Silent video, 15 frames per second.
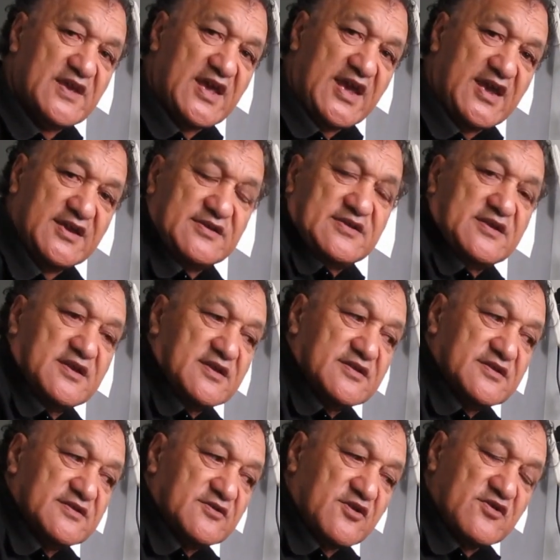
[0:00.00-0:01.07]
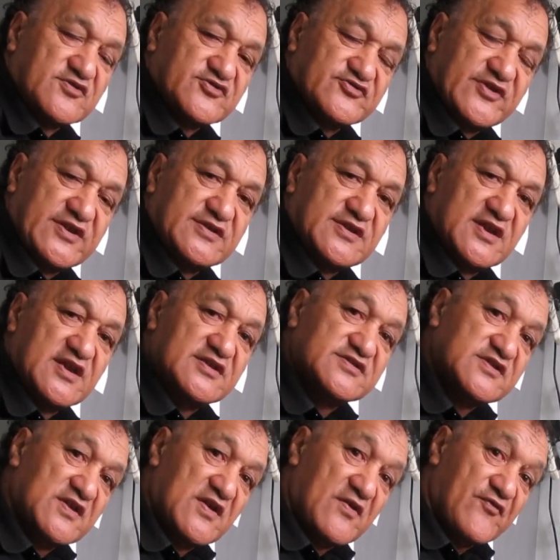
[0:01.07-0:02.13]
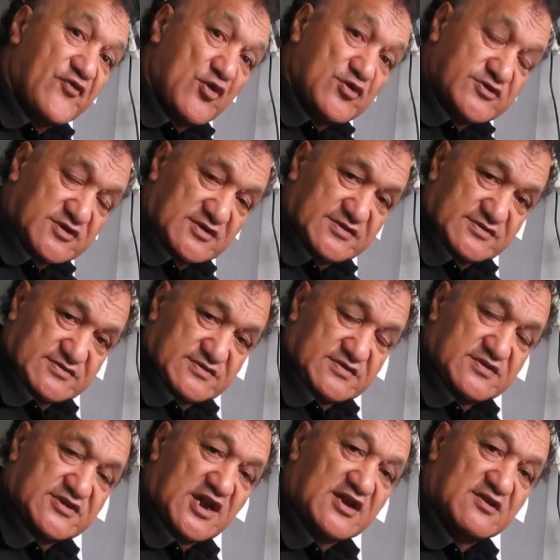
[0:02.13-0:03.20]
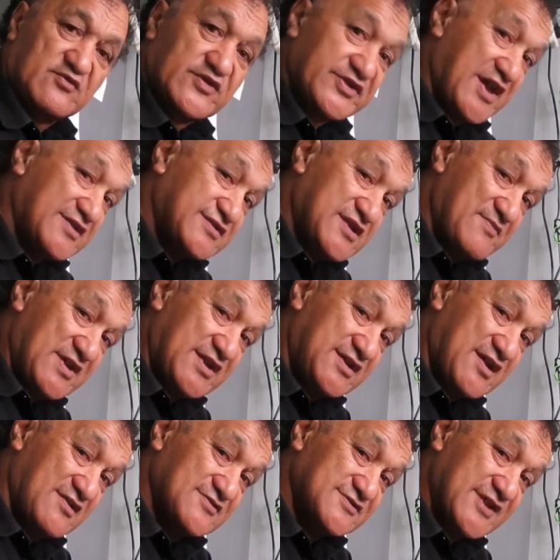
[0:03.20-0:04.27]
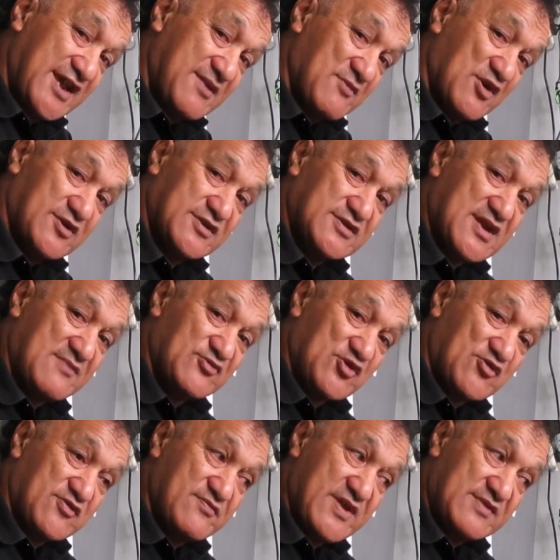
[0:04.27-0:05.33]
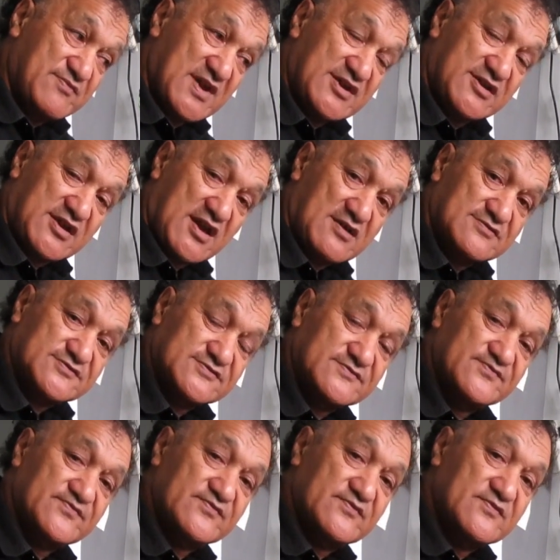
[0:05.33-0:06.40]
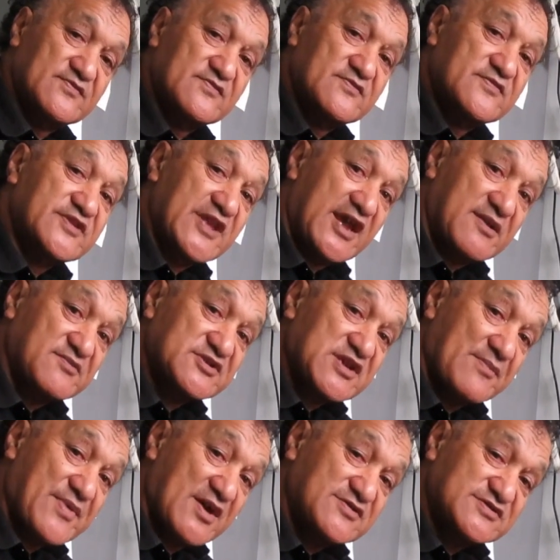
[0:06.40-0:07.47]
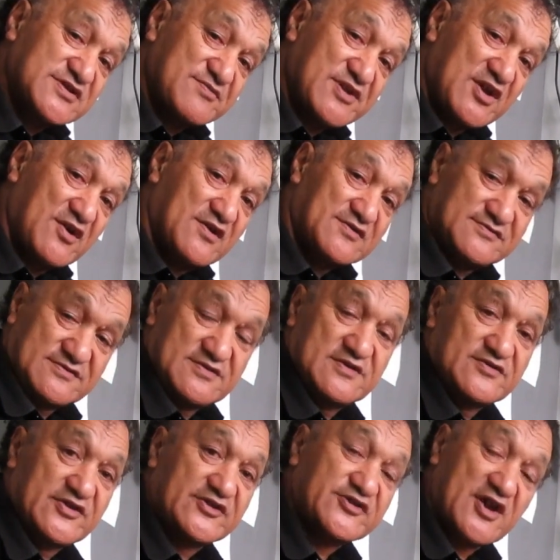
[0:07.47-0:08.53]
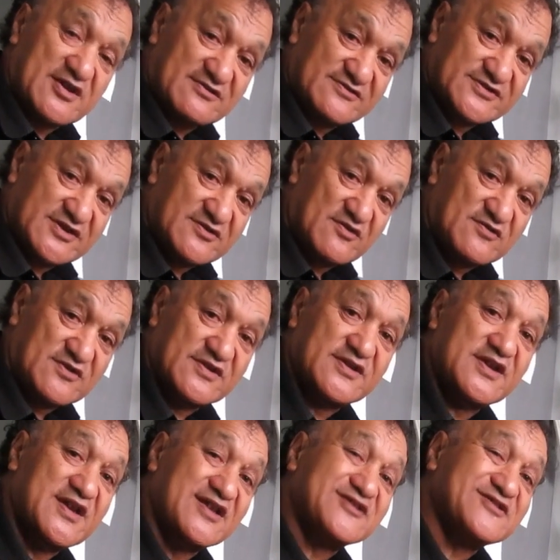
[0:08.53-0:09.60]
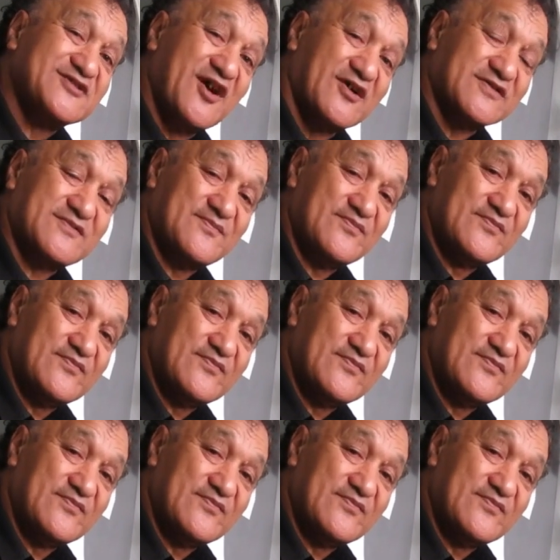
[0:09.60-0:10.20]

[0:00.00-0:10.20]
and Cook Street is a fraudulent title without the Manukau's name on it. I'm talking about Manukau's name supposed to be on the titles in Auckland. It's not.